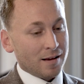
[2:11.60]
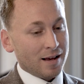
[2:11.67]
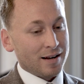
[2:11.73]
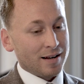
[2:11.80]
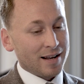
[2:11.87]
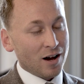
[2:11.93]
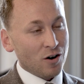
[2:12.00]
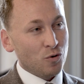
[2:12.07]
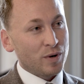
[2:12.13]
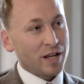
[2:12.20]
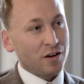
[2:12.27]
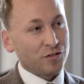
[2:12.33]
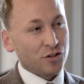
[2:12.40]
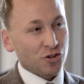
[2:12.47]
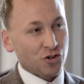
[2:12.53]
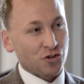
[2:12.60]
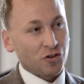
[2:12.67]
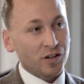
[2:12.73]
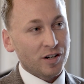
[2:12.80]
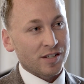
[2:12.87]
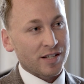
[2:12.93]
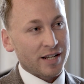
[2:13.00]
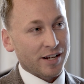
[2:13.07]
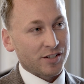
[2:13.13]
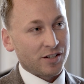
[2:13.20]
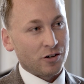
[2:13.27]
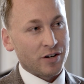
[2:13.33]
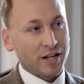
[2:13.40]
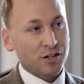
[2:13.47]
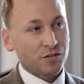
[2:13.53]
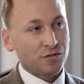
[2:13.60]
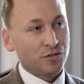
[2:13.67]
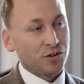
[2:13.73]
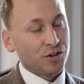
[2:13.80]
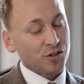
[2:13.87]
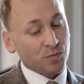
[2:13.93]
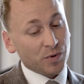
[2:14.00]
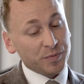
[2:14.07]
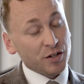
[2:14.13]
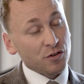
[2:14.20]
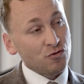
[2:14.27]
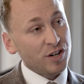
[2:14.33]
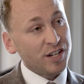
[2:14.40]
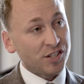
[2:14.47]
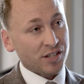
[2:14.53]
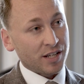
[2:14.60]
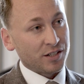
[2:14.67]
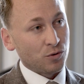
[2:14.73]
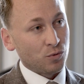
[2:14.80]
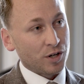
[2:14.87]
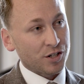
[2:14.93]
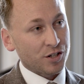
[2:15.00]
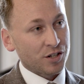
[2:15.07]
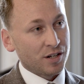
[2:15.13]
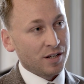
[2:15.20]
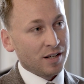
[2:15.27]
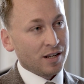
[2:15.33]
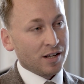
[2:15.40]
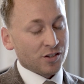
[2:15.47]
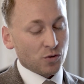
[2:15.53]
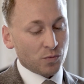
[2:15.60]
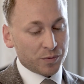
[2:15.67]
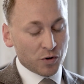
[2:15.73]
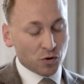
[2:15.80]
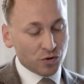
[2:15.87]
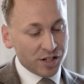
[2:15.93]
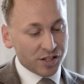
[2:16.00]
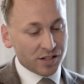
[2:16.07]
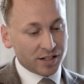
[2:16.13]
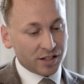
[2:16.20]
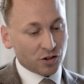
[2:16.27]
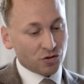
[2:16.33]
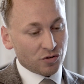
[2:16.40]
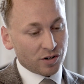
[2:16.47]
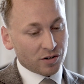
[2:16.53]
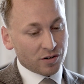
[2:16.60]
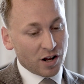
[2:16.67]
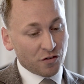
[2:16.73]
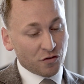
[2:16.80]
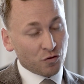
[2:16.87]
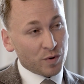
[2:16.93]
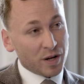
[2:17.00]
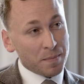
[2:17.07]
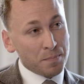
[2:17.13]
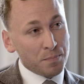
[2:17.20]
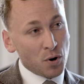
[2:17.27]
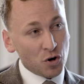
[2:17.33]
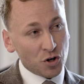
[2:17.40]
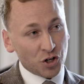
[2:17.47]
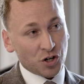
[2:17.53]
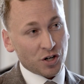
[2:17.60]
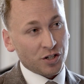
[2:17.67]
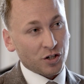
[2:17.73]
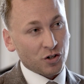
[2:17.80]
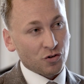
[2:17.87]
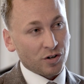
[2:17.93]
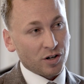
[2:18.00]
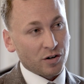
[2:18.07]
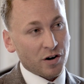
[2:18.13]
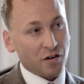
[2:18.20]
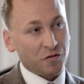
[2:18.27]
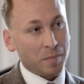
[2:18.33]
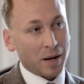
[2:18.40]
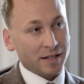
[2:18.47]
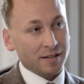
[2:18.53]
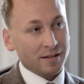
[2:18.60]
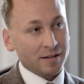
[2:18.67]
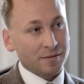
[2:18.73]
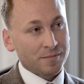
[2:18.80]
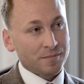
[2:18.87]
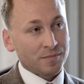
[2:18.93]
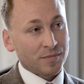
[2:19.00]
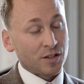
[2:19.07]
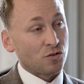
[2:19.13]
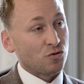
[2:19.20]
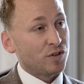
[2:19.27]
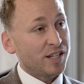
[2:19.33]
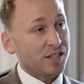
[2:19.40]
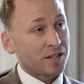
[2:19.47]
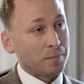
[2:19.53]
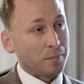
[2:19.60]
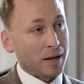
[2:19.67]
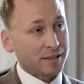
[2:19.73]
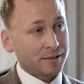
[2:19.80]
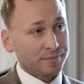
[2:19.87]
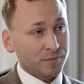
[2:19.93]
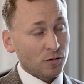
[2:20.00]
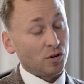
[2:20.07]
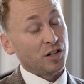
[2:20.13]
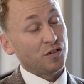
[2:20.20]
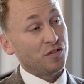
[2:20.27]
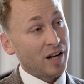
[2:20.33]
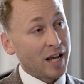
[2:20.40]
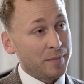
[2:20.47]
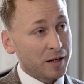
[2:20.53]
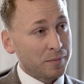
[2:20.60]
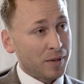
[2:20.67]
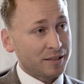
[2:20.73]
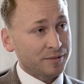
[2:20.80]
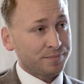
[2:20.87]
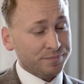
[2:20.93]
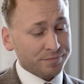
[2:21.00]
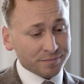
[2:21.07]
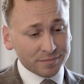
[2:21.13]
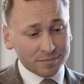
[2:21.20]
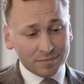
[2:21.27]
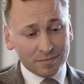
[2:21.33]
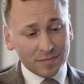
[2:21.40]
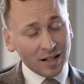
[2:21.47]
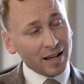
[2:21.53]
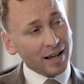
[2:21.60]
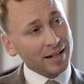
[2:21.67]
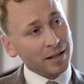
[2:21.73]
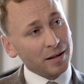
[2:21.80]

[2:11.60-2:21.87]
And now we have the strongest acceleration force when we reset the watch. So when we reset the chronograph, we push the chronograph button, the reset button or the flyback button, and